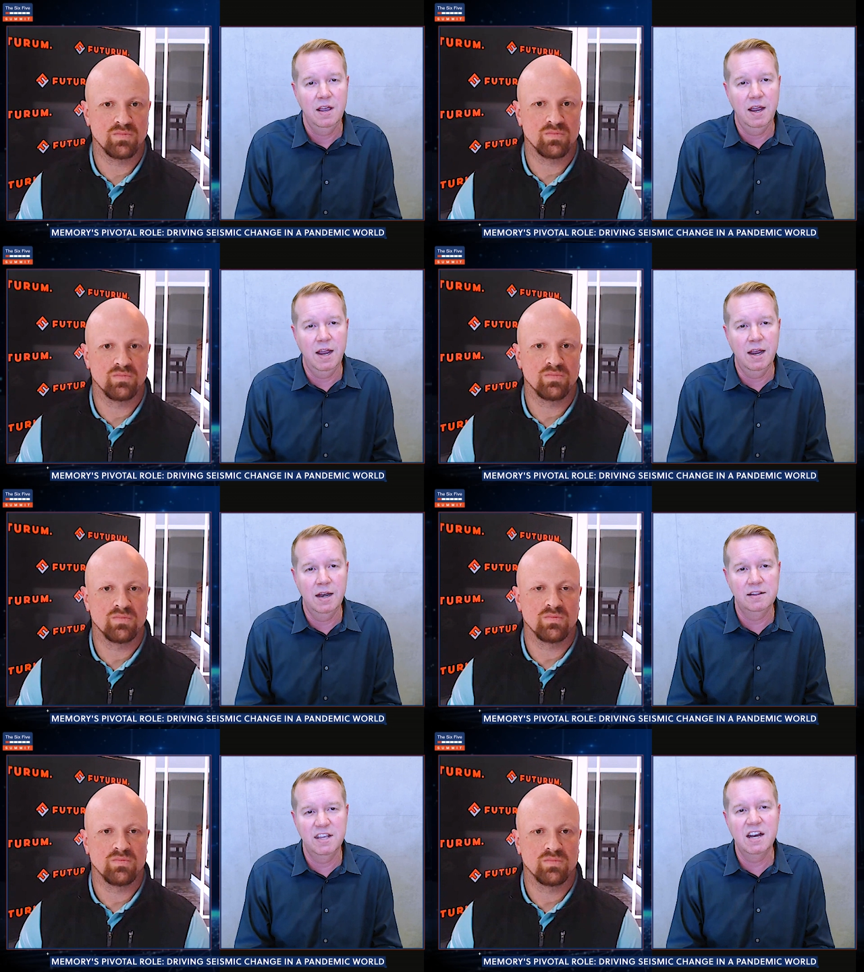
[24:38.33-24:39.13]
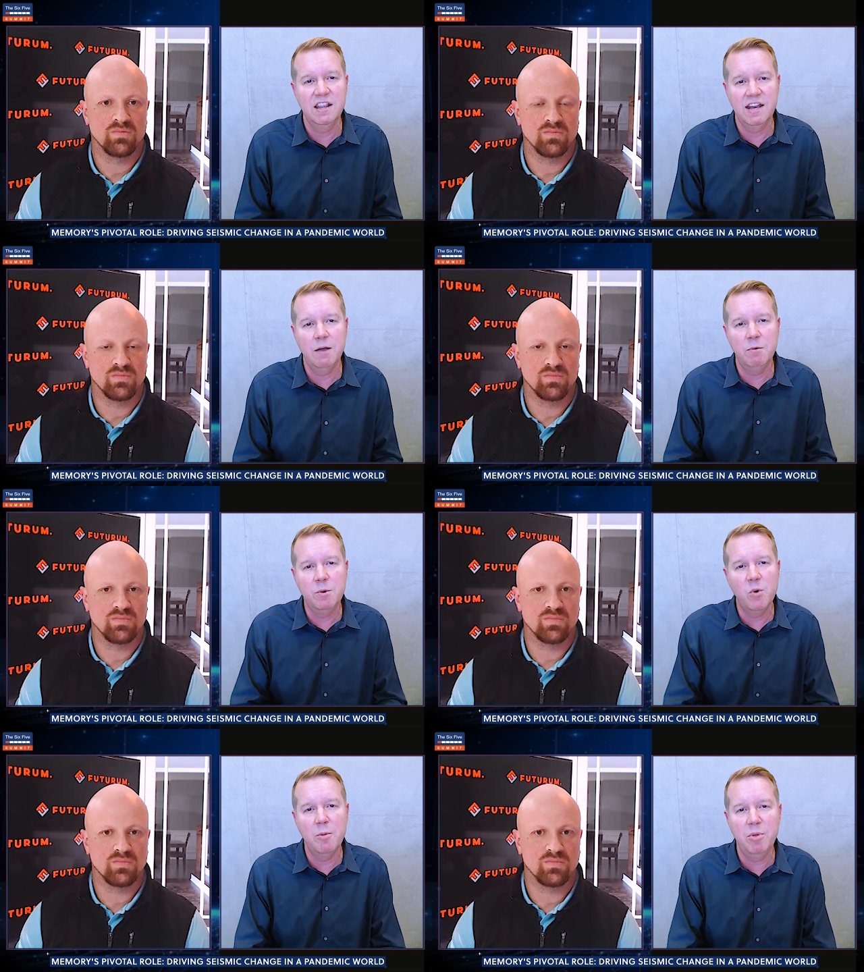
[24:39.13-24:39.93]
Speaker 1: And at the end of the day, we
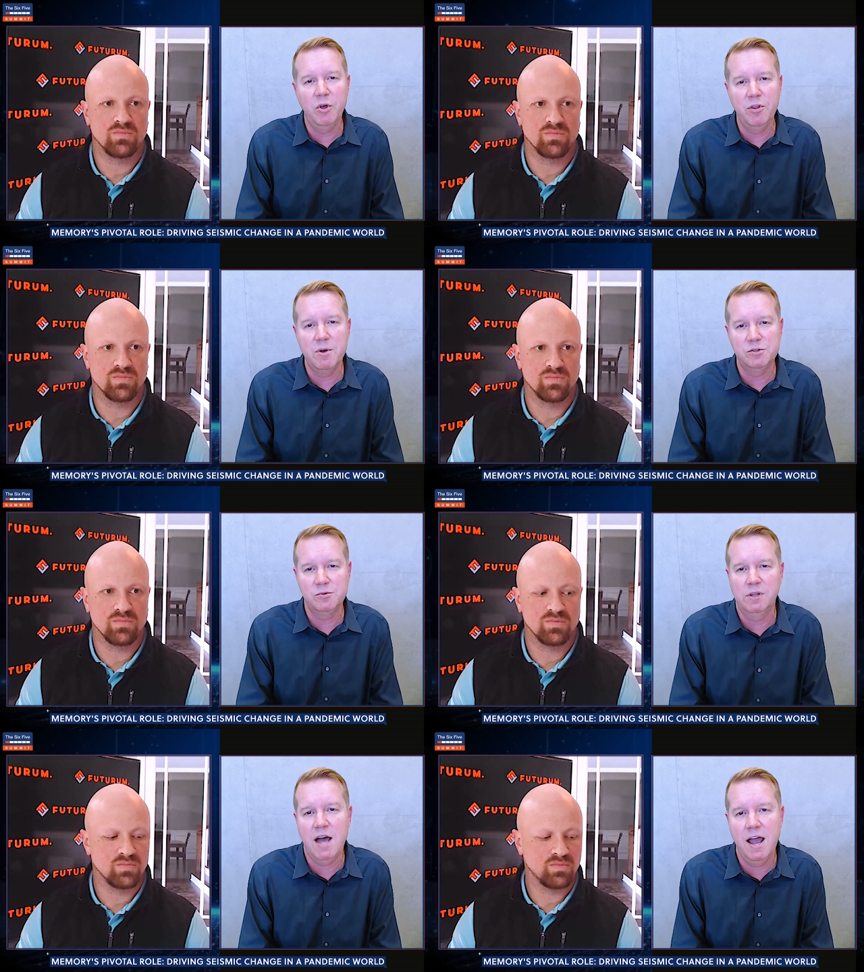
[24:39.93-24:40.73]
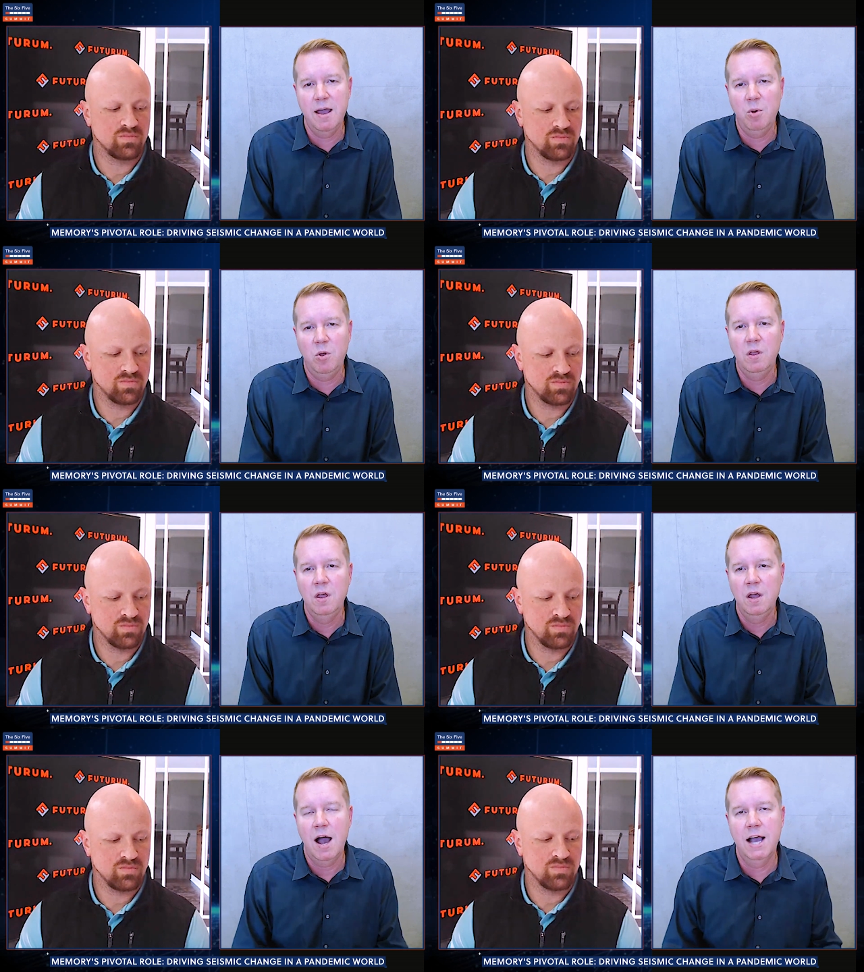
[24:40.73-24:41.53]
want to build the most reliable,
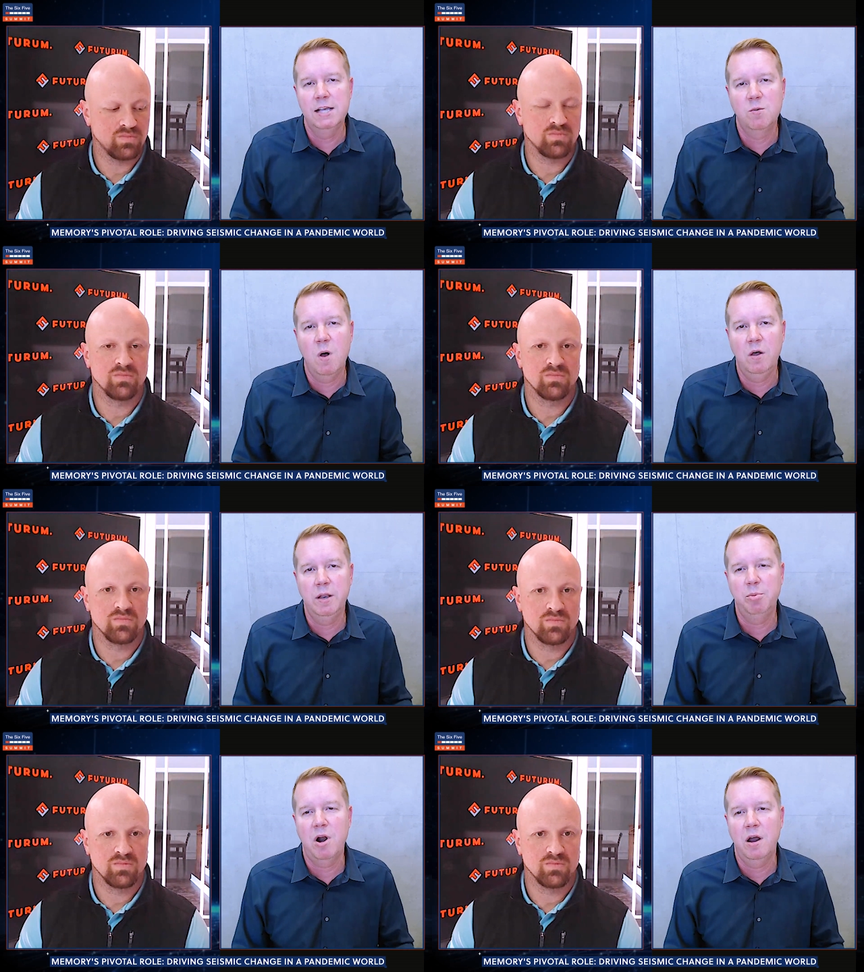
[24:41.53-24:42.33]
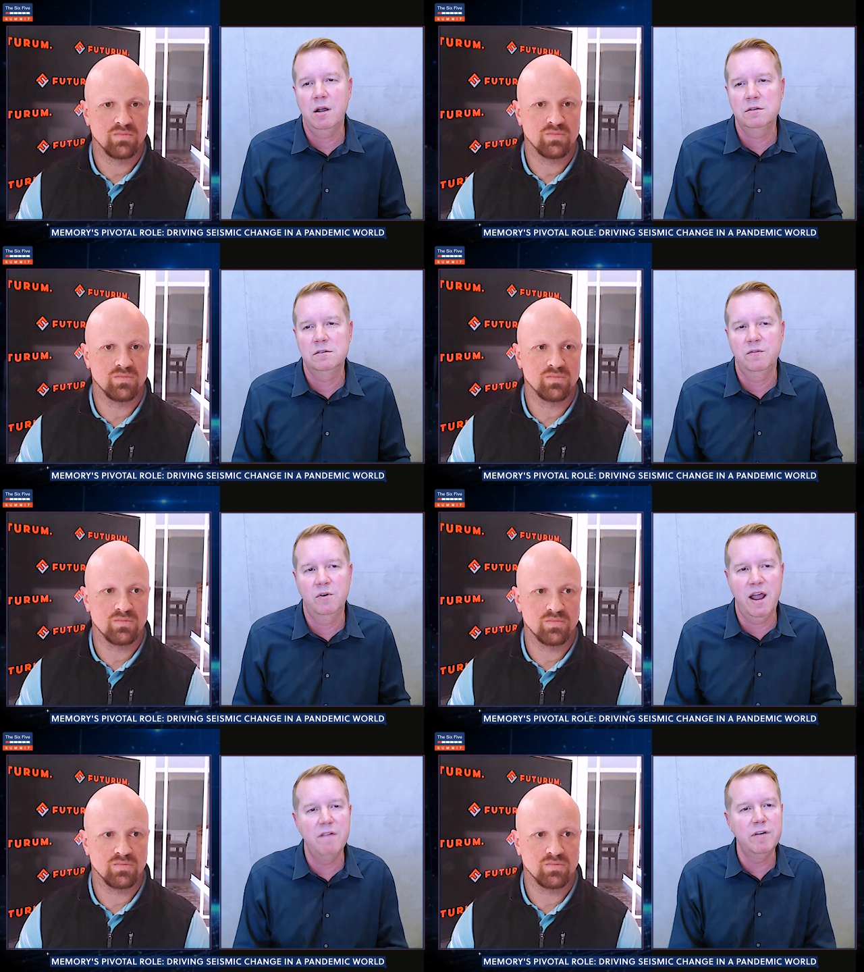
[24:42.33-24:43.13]
highest quality products for
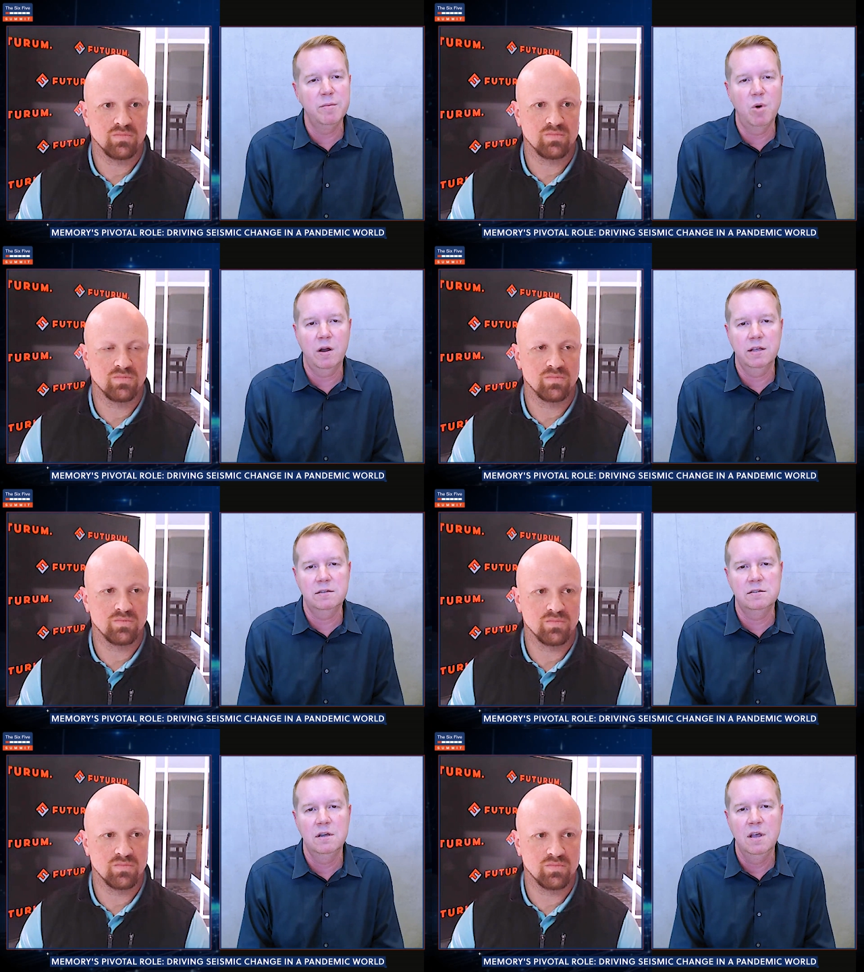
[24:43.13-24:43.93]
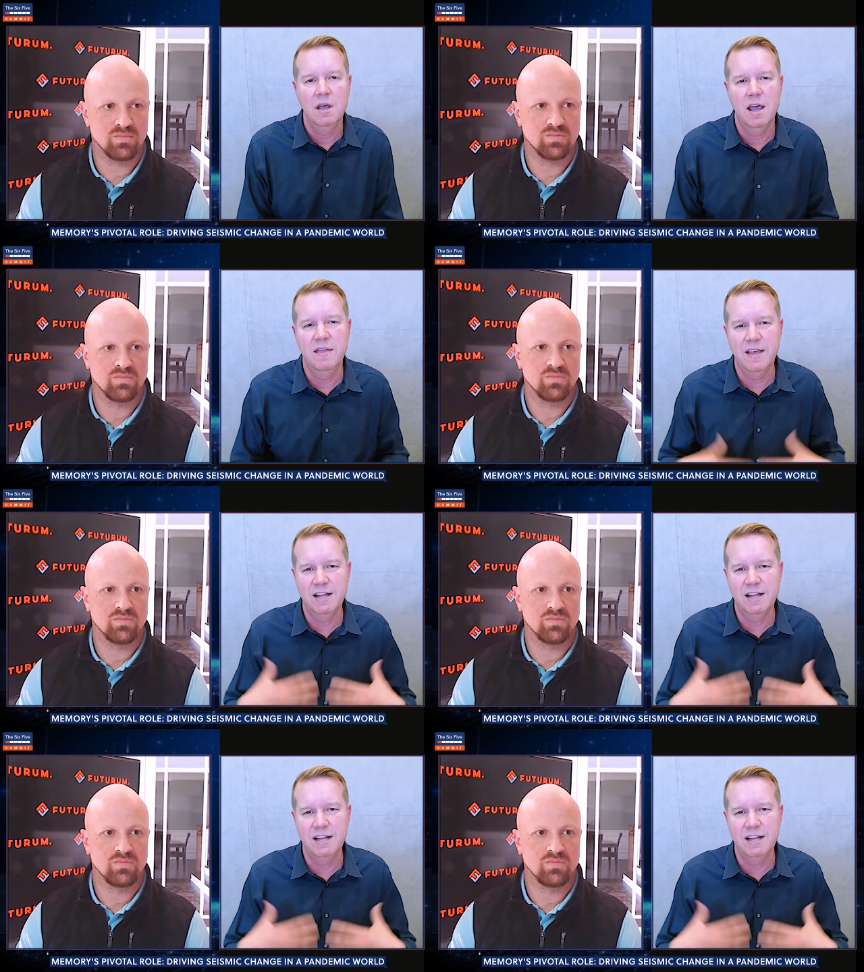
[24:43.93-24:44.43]
every market. And